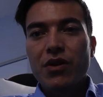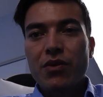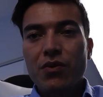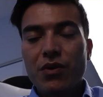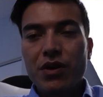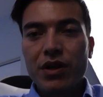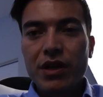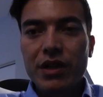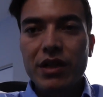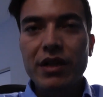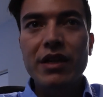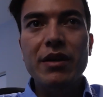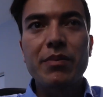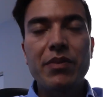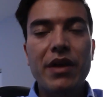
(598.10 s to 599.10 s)
we're gonna
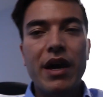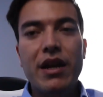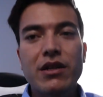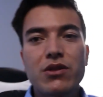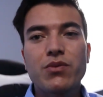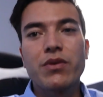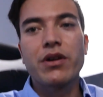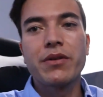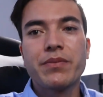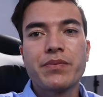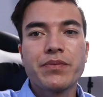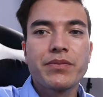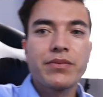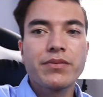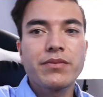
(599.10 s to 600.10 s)
keep that as well.
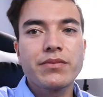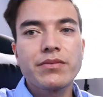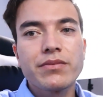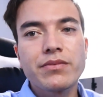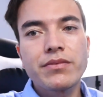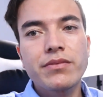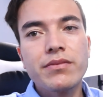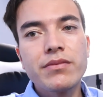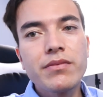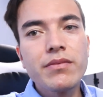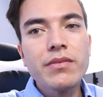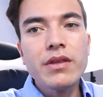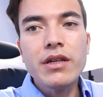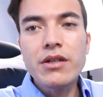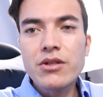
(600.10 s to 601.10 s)

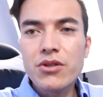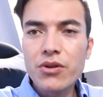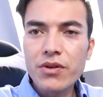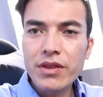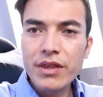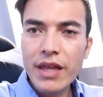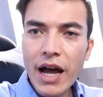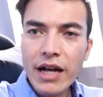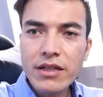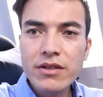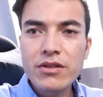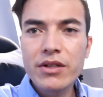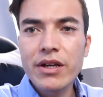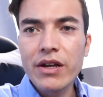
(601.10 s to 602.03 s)
So that's